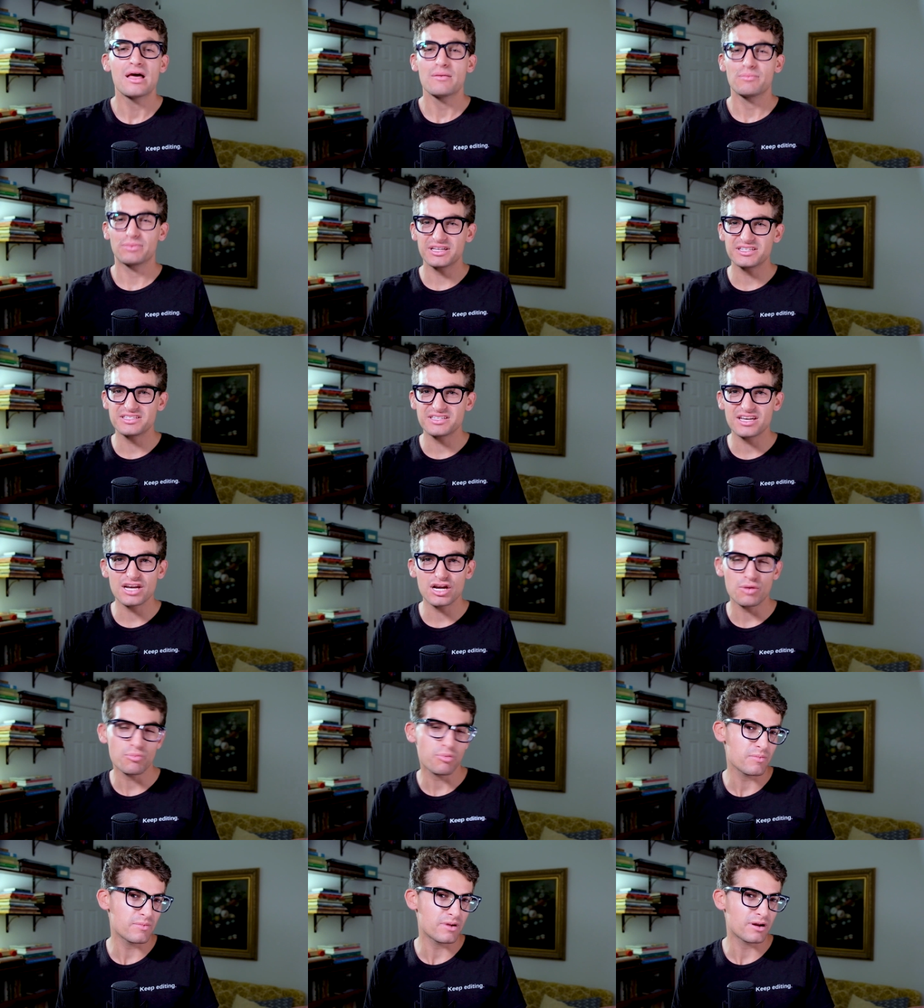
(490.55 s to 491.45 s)
place it
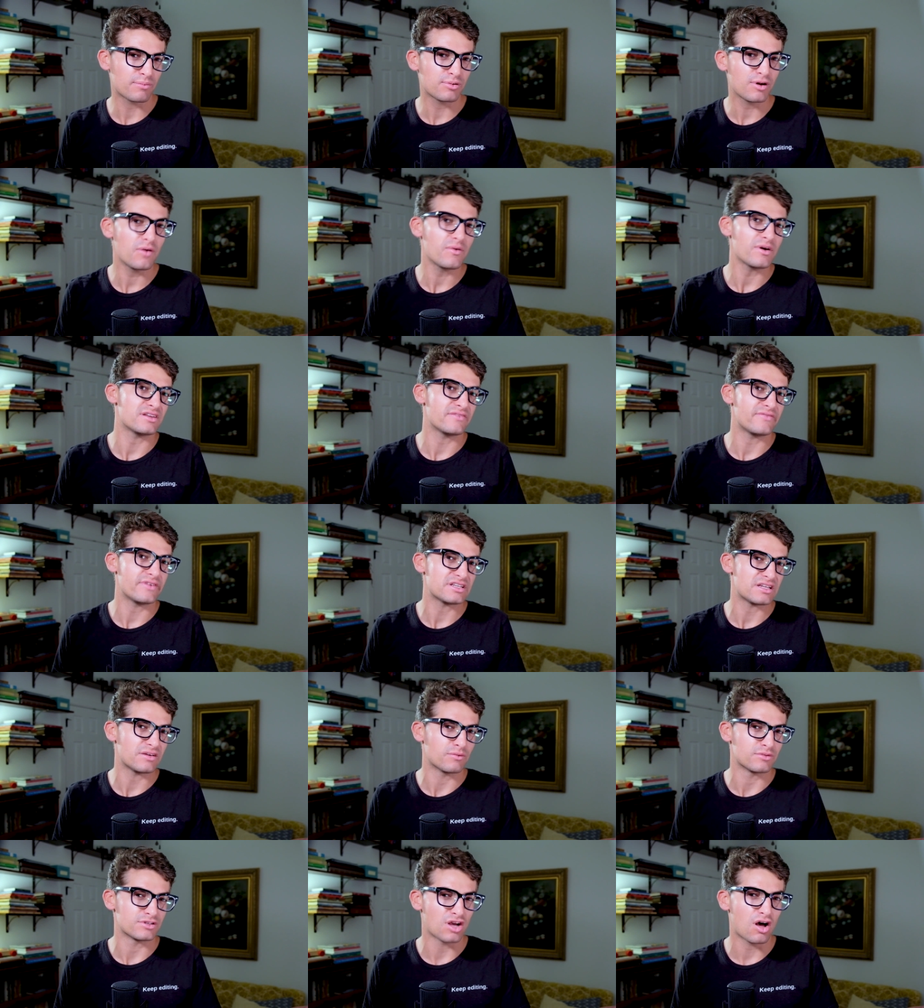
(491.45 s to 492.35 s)
into Premiere Pro and
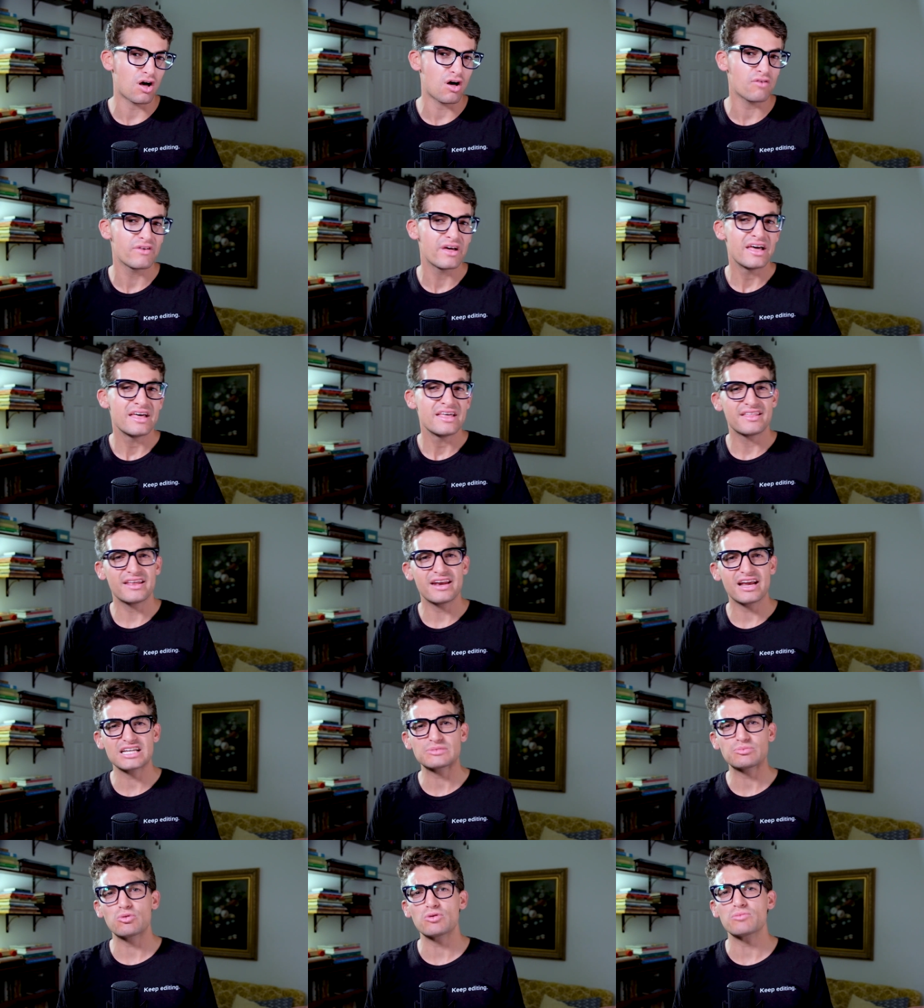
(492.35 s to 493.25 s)
DaVinci Resolve, then
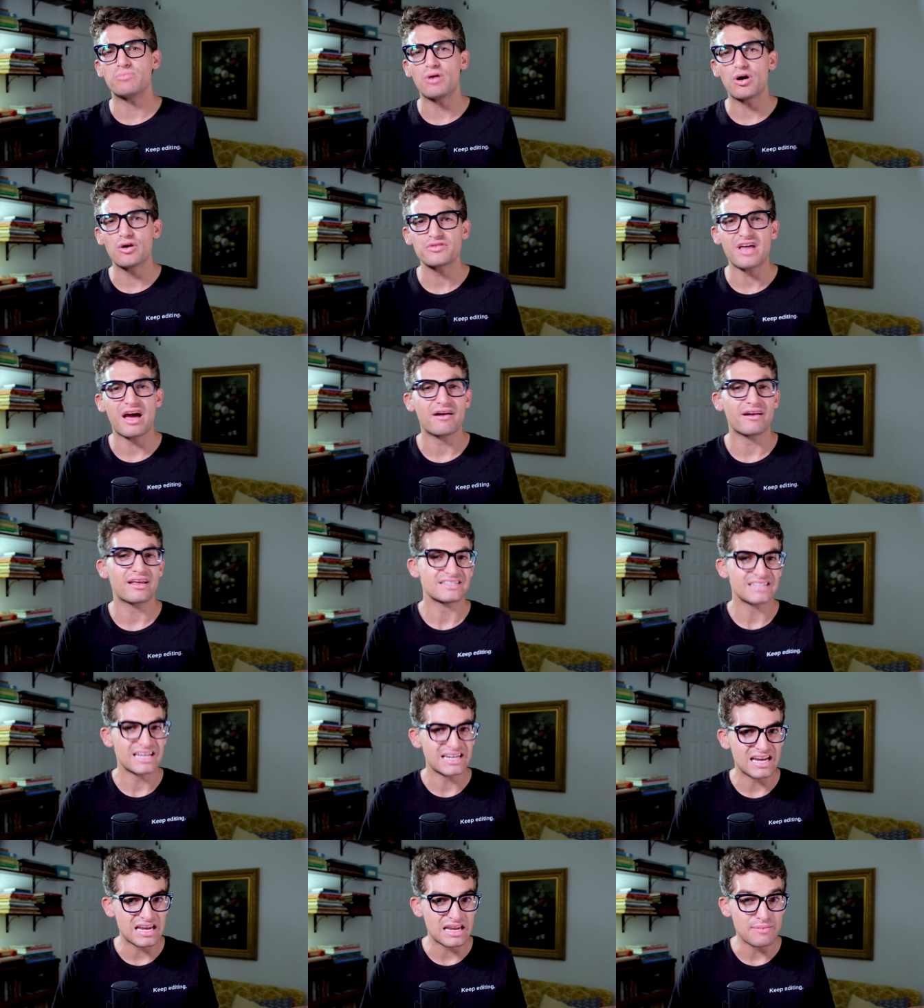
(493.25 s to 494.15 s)
export both out at
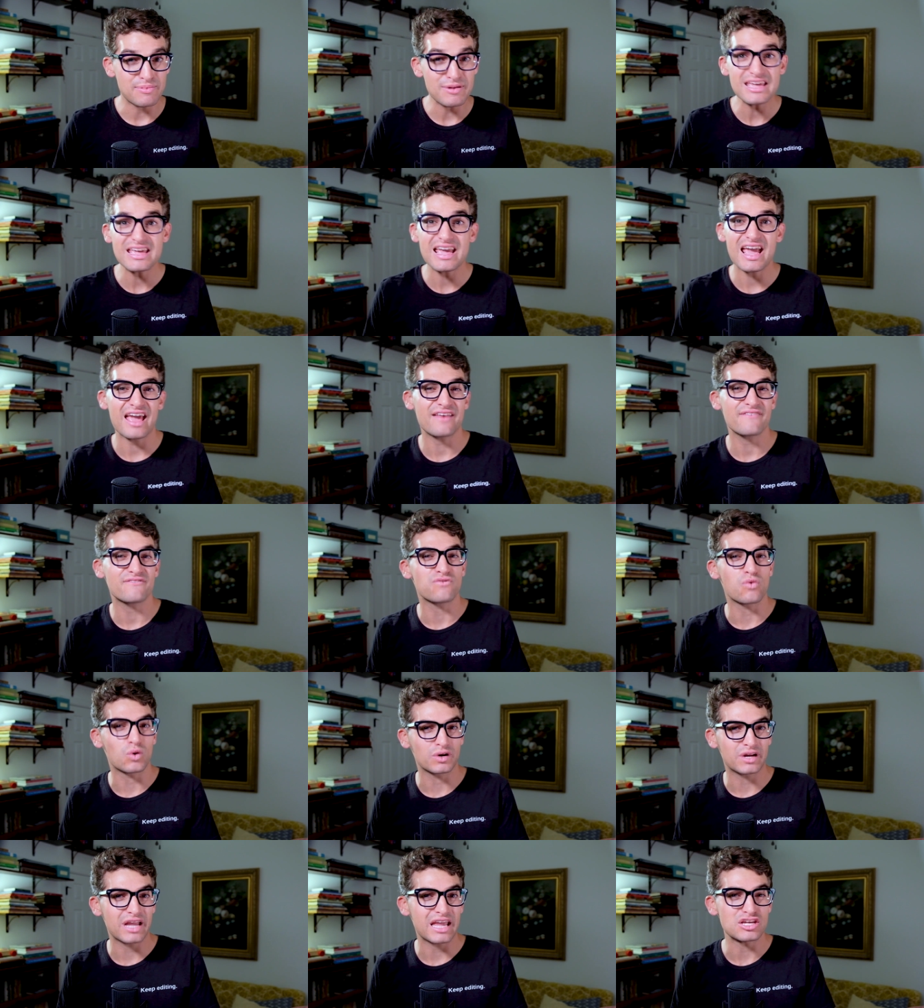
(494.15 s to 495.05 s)
ten eighty p and
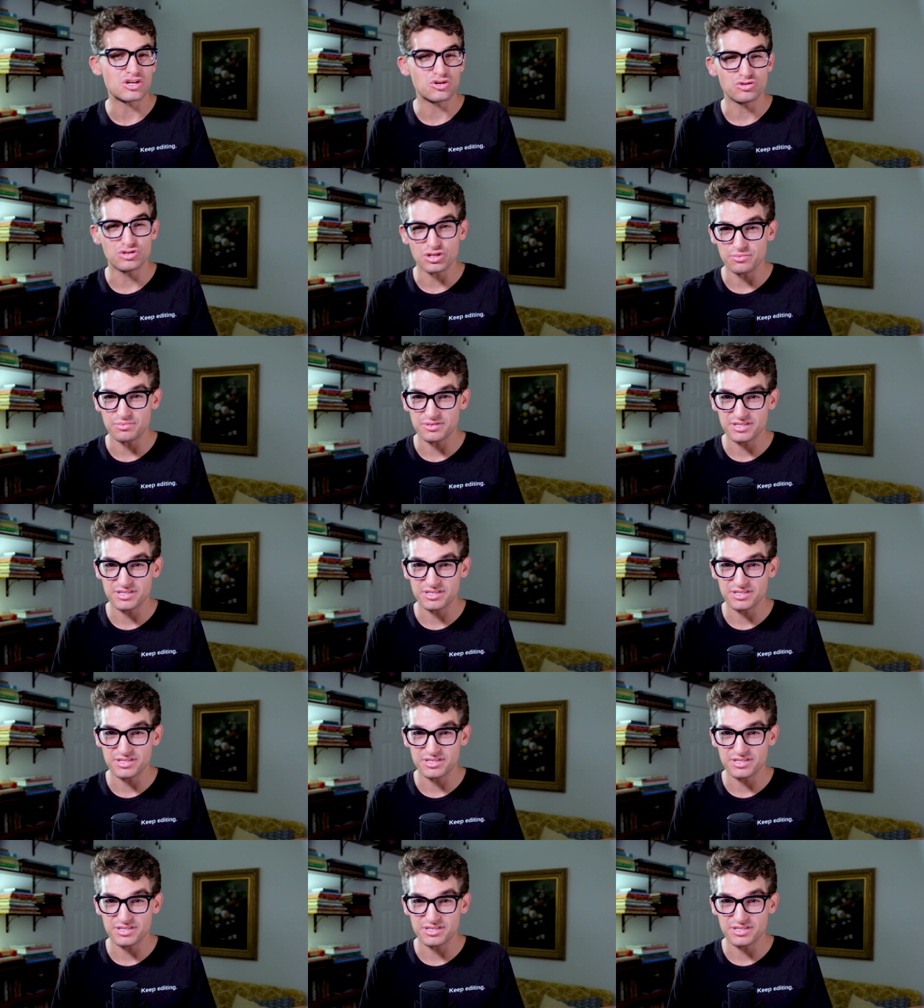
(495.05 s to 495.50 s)
four K YouTube